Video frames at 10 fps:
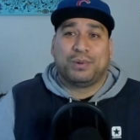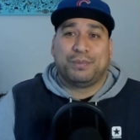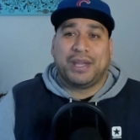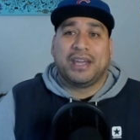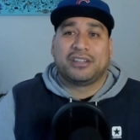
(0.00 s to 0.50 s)

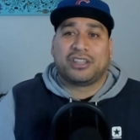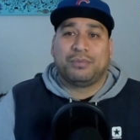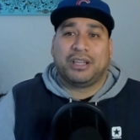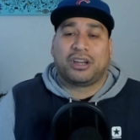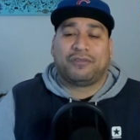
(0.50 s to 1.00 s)
being, so there'll be
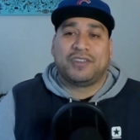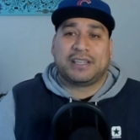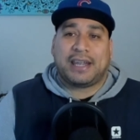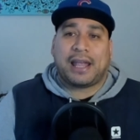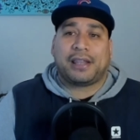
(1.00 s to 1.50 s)
a lot of
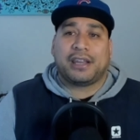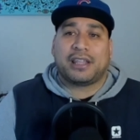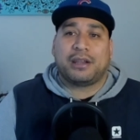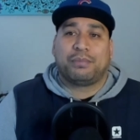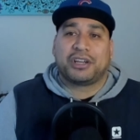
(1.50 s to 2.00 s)
physicality that
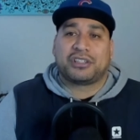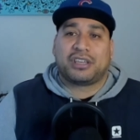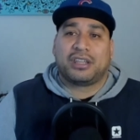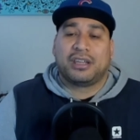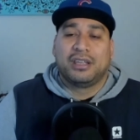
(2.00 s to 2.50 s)
he brings to
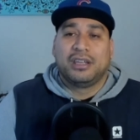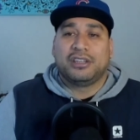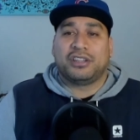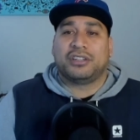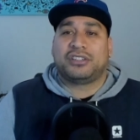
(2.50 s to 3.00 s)

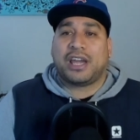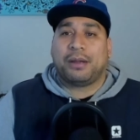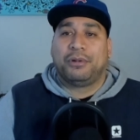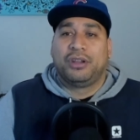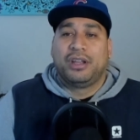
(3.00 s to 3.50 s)
the
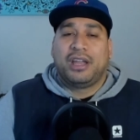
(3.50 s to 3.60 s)
table.